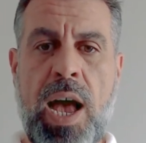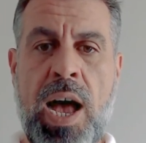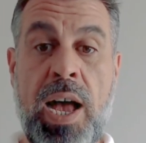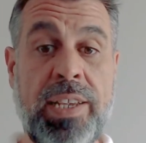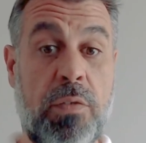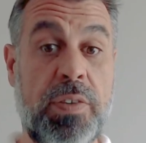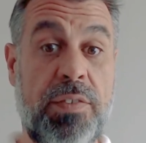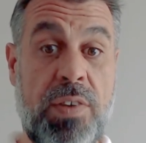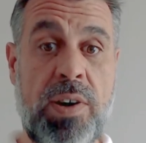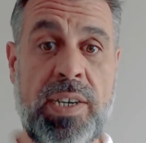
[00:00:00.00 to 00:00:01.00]
It's
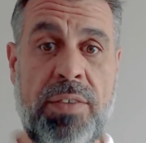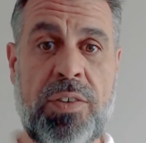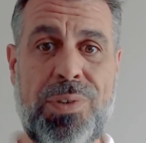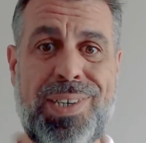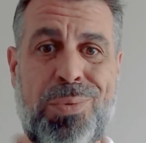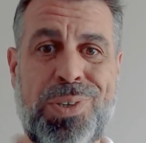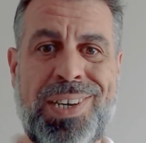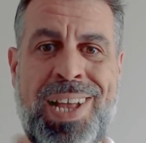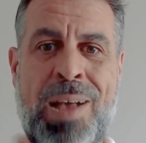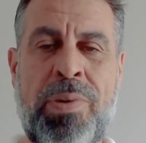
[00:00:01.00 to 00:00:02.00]
obviously very difficult to tell what's
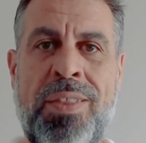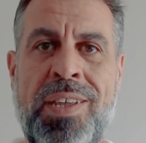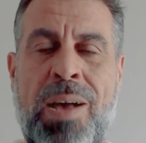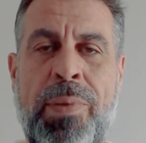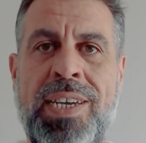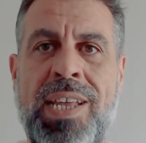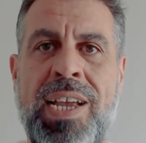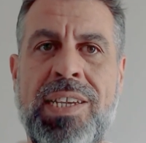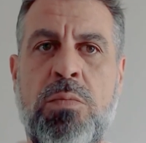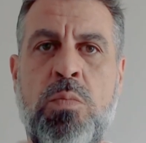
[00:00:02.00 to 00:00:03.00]
going to happen in the coming
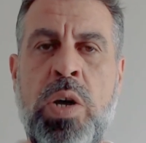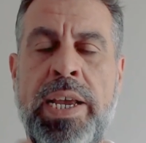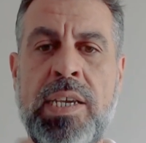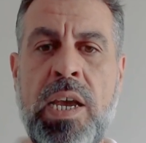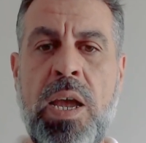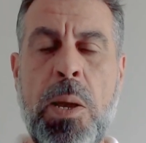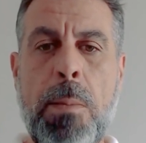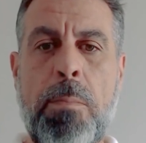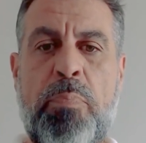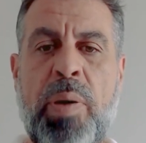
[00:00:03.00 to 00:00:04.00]
days and weeks.
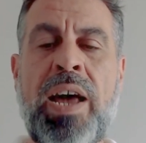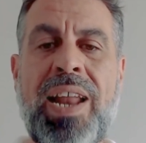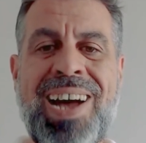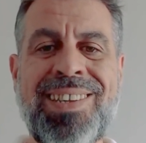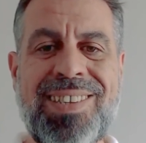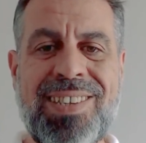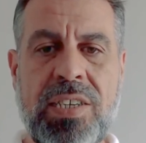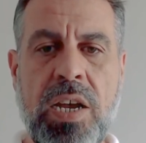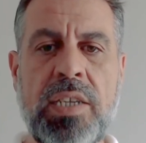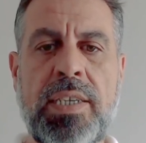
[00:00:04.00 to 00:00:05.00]
But
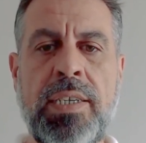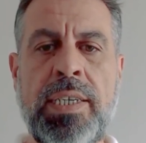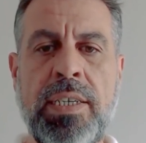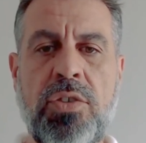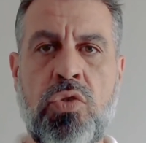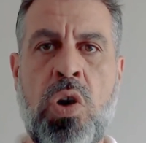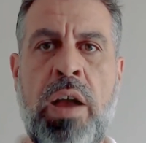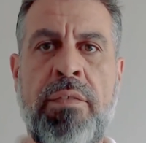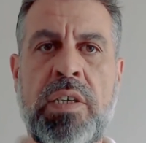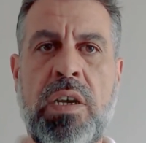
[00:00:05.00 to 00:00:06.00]
uncertainty
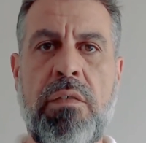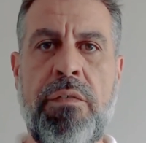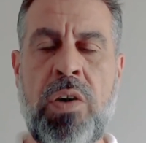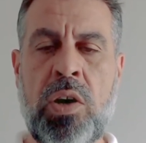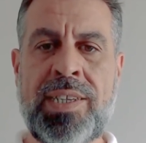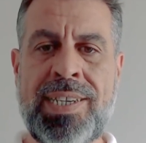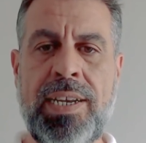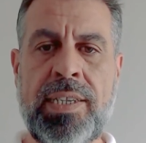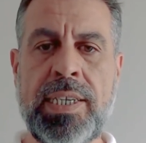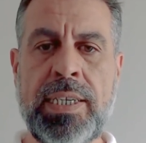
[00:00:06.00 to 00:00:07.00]
drives
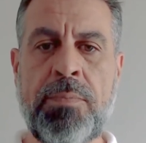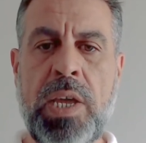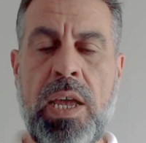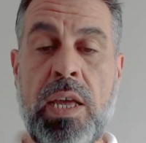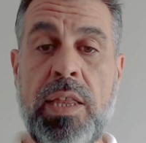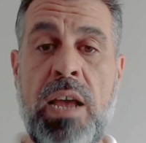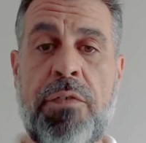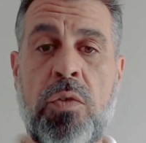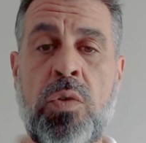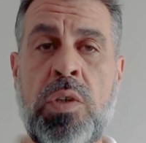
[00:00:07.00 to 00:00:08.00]
volatility.
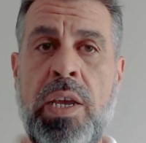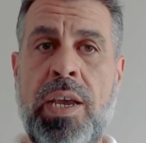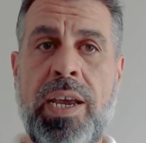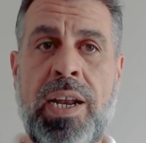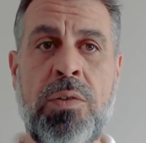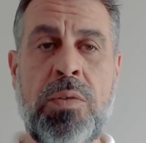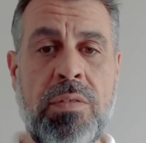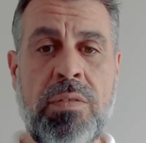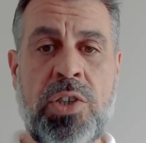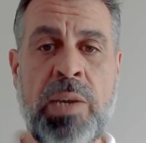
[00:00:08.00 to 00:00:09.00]
Therefore,
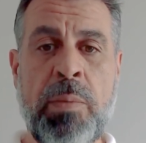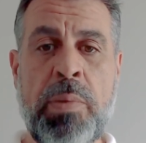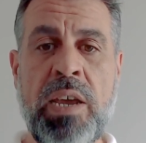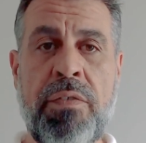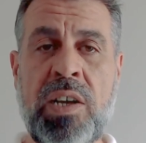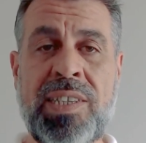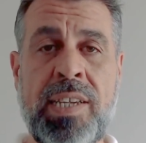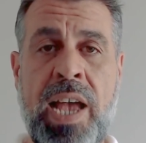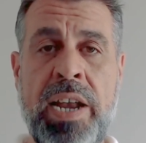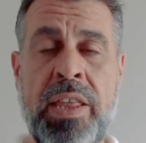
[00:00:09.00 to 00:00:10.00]
GBP
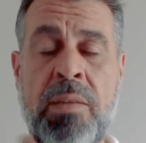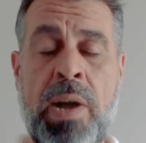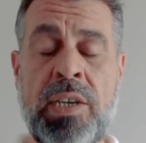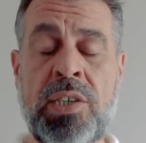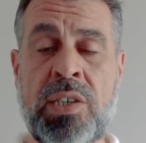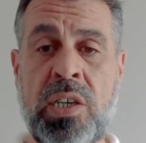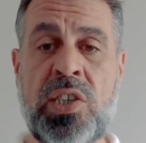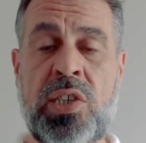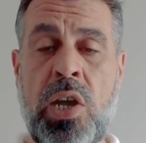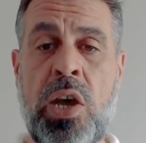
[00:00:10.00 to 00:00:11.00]
versus any of the majors are
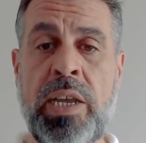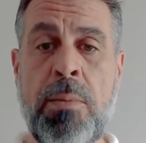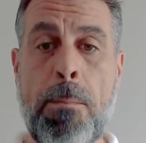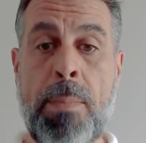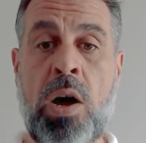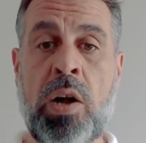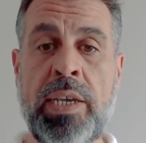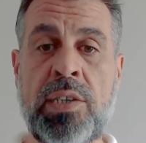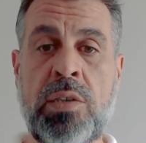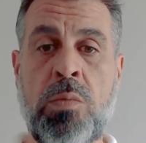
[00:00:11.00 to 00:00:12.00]
certainly
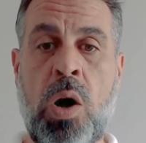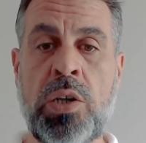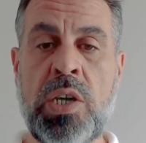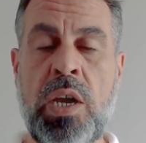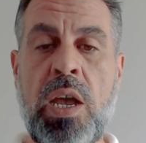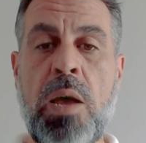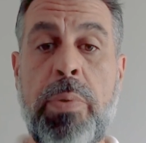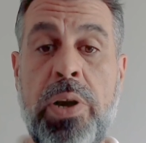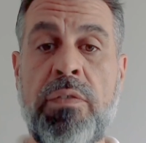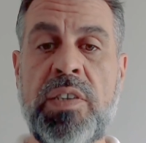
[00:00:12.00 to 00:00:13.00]
markets to watch.
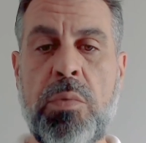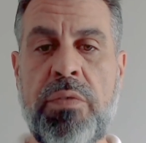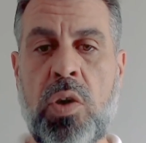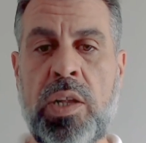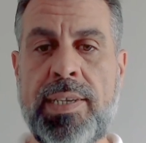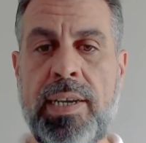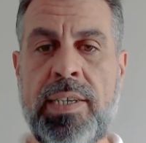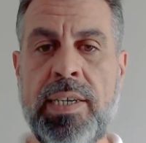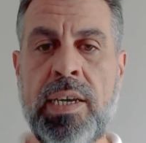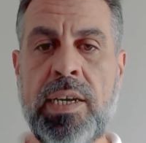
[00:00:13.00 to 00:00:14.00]
But obviously with
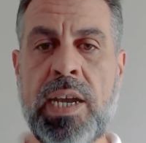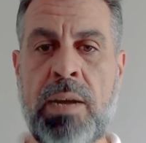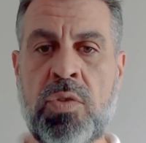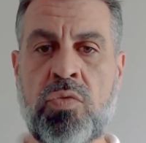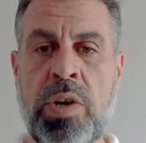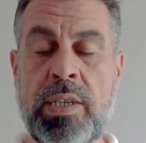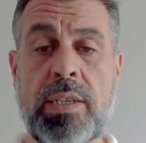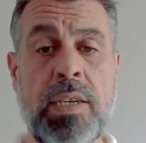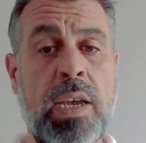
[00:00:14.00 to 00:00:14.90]
volatility comes risks.